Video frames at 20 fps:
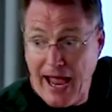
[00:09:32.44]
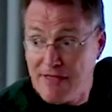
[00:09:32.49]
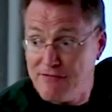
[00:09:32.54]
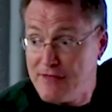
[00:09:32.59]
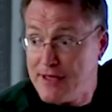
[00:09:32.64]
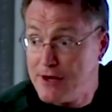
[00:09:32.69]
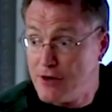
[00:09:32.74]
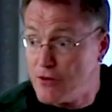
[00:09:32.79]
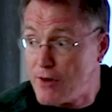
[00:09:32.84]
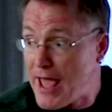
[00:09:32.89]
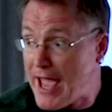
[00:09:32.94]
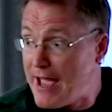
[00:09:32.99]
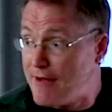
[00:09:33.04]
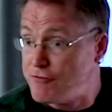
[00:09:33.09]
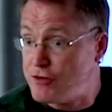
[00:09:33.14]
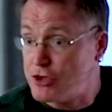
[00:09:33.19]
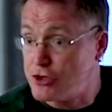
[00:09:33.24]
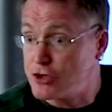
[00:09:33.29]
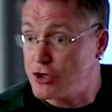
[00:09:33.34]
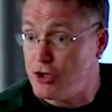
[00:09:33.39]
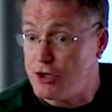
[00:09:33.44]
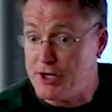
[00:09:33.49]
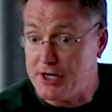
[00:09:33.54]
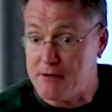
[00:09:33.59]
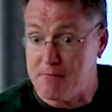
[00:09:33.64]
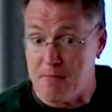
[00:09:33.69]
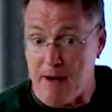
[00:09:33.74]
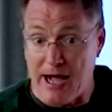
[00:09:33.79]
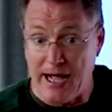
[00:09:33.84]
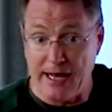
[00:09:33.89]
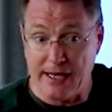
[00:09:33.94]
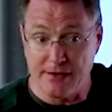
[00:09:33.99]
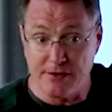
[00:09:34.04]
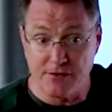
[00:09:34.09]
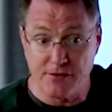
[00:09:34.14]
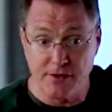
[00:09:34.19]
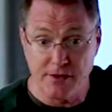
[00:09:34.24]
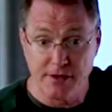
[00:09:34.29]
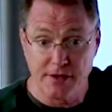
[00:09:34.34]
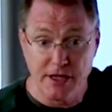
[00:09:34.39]
and they don't have your good in
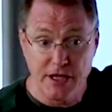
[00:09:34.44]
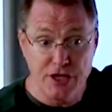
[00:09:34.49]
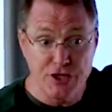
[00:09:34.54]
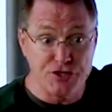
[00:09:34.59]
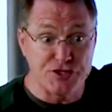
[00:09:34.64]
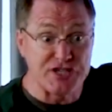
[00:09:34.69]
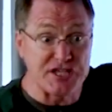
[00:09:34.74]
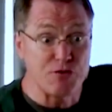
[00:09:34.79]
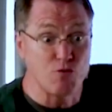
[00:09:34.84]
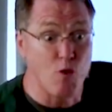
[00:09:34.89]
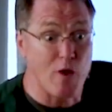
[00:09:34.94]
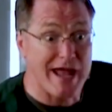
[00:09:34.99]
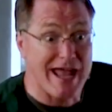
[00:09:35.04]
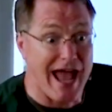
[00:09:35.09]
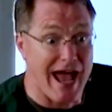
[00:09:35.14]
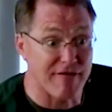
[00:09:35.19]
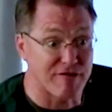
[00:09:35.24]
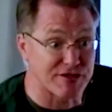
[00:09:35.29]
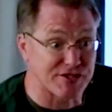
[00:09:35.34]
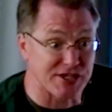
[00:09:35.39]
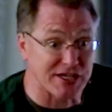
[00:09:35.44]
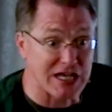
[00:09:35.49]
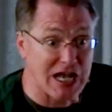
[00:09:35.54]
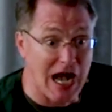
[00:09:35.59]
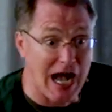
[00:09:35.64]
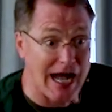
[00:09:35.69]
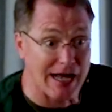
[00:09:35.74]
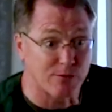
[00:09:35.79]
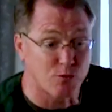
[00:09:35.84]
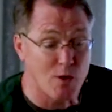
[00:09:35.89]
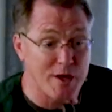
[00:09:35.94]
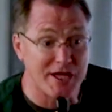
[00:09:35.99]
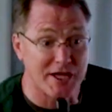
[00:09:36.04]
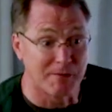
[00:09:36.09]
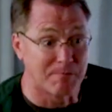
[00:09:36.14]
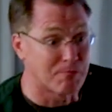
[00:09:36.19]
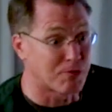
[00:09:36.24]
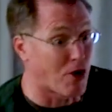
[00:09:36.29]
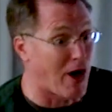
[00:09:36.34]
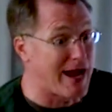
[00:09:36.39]
mind. You see, we have us a God we
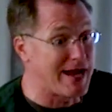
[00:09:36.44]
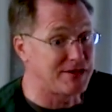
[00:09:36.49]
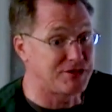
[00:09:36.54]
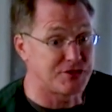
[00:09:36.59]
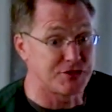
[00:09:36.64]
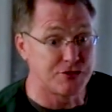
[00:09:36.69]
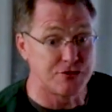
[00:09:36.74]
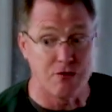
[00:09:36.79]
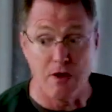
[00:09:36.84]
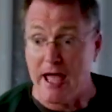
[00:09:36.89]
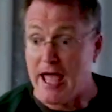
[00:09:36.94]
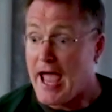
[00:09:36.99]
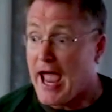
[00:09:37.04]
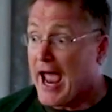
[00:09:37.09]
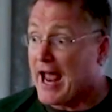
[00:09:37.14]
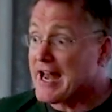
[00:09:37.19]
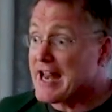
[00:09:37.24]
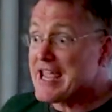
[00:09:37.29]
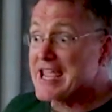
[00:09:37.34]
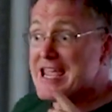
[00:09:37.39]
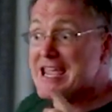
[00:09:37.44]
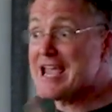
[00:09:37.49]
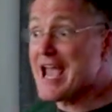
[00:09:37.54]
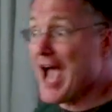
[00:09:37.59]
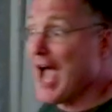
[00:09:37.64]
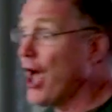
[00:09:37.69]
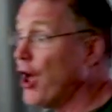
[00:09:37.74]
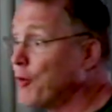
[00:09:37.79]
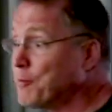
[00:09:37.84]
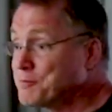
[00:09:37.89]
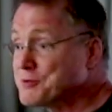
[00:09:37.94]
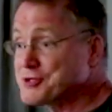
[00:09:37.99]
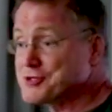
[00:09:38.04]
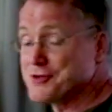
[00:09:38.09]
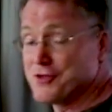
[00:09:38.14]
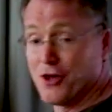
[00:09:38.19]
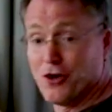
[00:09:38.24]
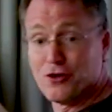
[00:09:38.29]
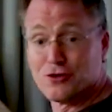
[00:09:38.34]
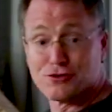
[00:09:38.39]
can pray to, and He helps
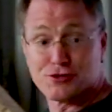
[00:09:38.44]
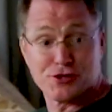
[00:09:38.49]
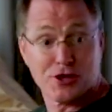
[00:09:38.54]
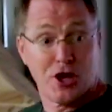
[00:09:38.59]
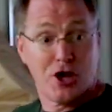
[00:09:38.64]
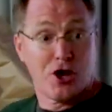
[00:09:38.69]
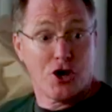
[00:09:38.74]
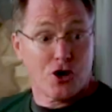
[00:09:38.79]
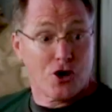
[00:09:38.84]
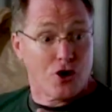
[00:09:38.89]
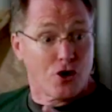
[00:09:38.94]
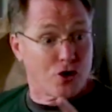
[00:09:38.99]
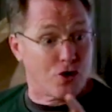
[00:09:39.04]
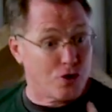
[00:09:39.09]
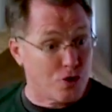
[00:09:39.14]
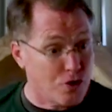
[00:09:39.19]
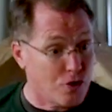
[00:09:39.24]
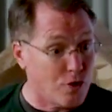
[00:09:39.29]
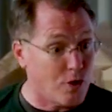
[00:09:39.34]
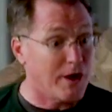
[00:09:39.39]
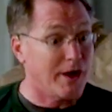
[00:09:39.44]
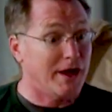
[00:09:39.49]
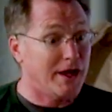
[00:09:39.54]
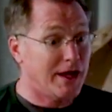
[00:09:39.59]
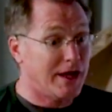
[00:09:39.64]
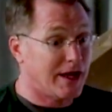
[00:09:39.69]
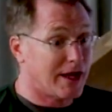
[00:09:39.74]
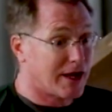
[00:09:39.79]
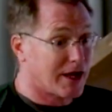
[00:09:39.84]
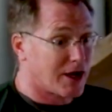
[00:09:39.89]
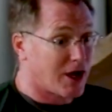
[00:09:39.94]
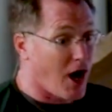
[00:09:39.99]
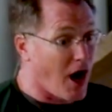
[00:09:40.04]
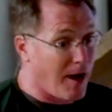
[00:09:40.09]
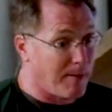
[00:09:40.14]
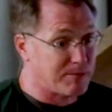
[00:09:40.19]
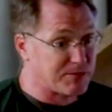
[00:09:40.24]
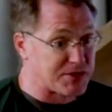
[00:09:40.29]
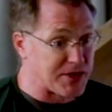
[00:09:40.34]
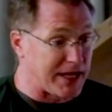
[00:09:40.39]
those who
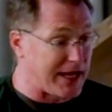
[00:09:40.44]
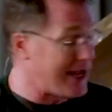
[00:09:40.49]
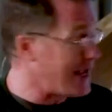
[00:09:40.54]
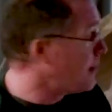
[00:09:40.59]
come to